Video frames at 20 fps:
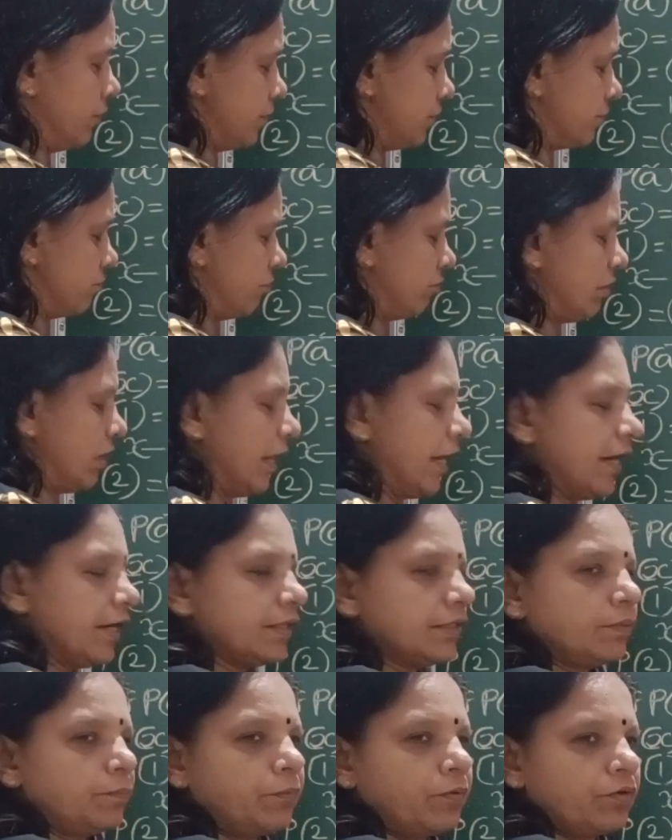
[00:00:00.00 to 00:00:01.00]
First we will
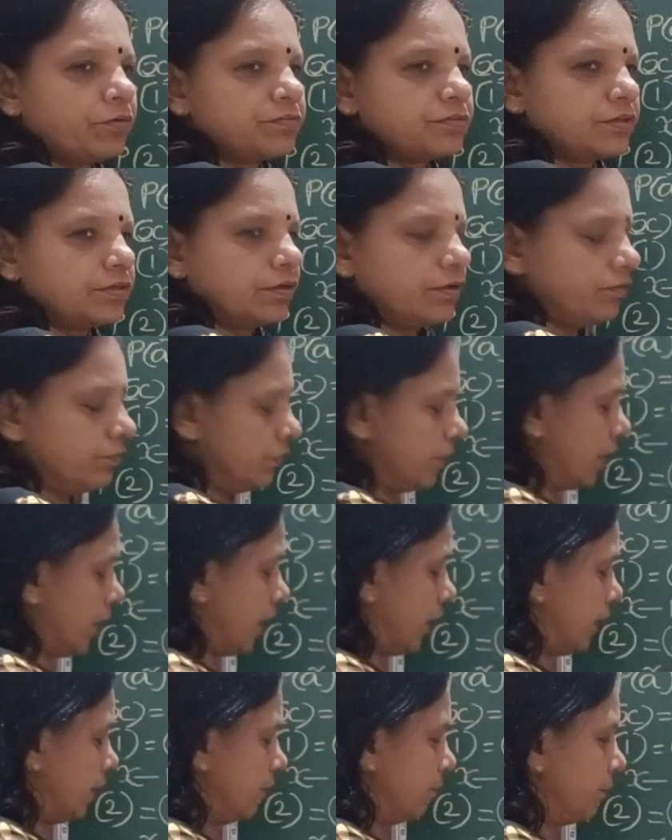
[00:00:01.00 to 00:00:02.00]
add the positive.
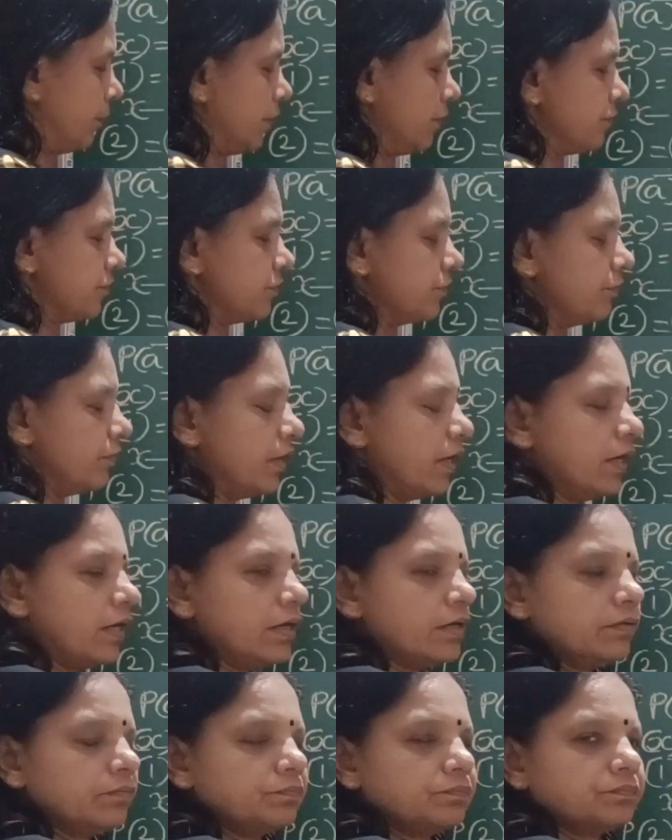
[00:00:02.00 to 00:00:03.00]
9 plus
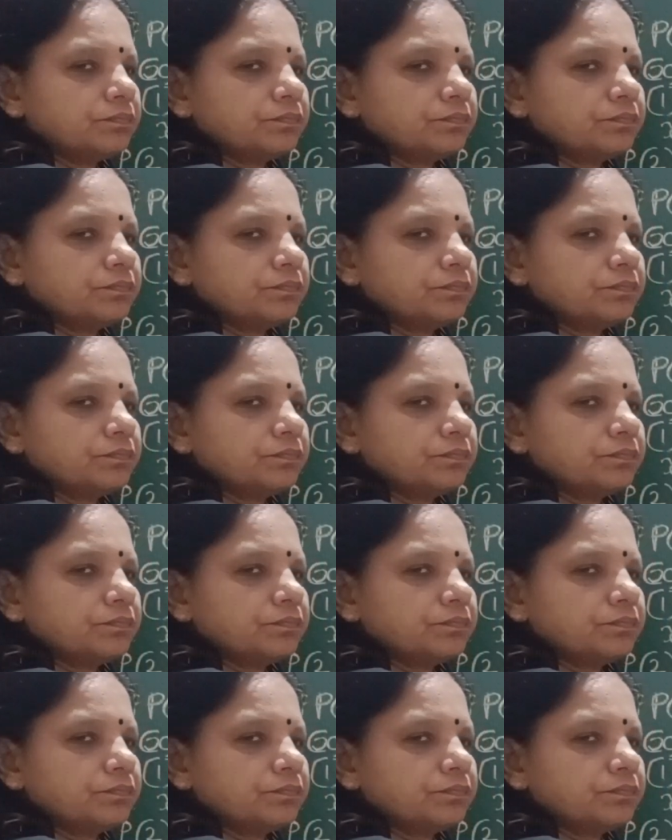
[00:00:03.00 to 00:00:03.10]
12,